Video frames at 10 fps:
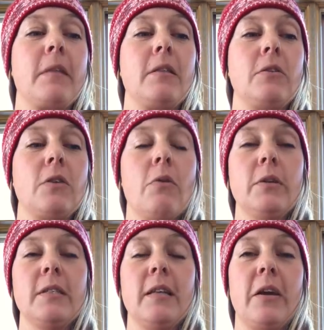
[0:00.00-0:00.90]
There's
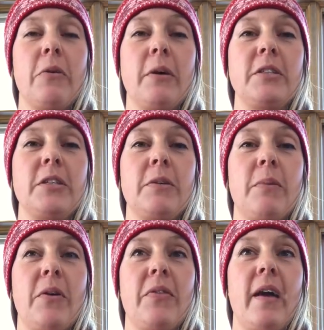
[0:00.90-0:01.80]
always a lot of question
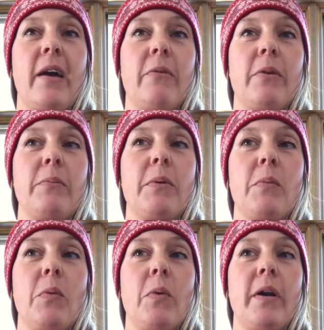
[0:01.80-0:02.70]
about that when
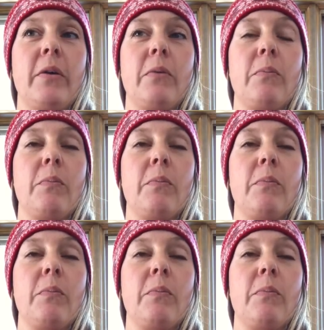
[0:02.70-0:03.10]
people want to